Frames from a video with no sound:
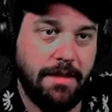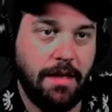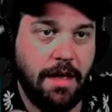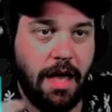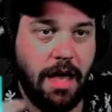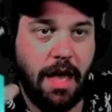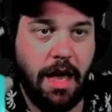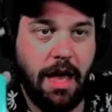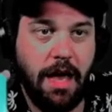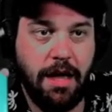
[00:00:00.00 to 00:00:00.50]

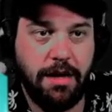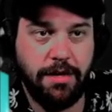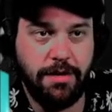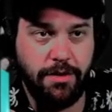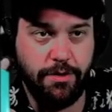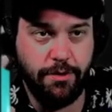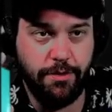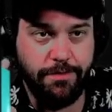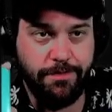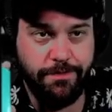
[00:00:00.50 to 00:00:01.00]
I
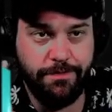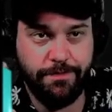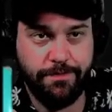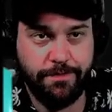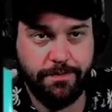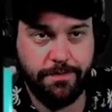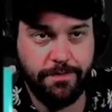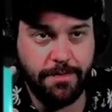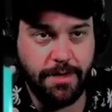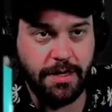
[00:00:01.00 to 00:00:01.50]
do,
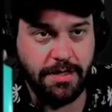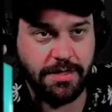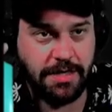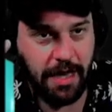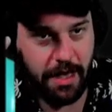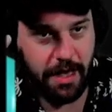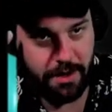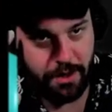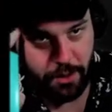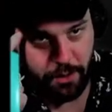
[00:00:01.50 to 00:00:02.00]
because
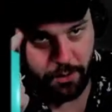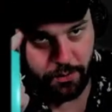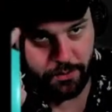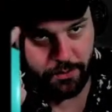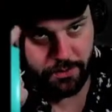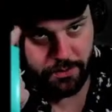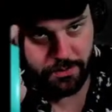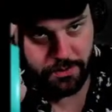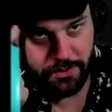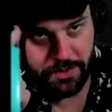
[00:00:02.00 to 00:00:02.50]
I know
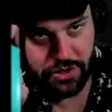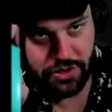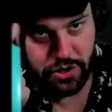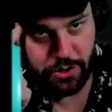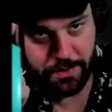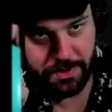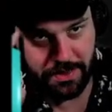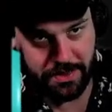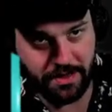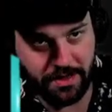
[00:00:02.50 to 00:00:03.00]

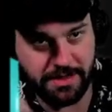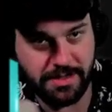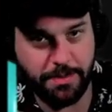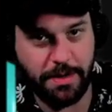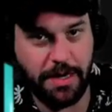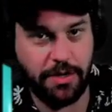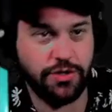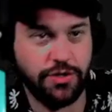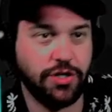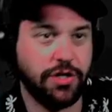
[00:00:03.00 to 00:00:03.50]
stupid things
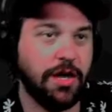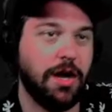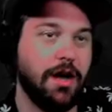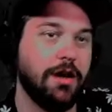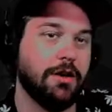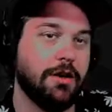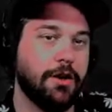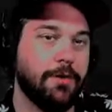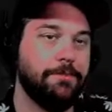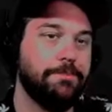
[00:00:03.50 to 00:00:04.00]
about
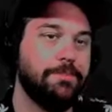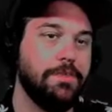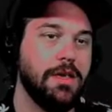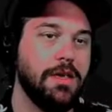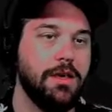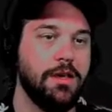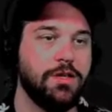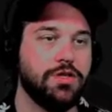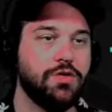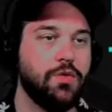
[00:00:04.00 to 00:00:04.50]
Chicago.
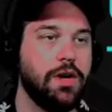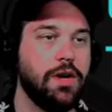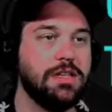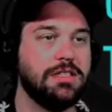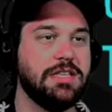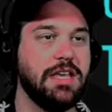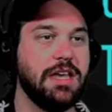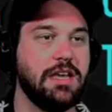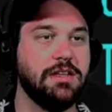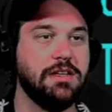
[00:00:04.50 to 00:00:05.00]
20
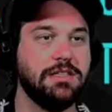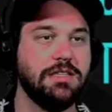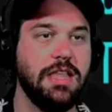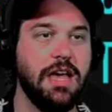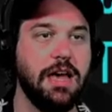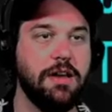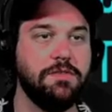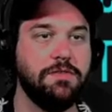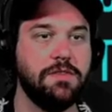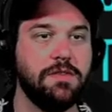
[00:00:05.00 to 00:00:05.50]
seconds
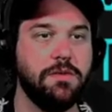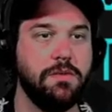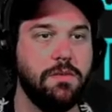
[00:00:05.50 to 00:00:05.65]
left.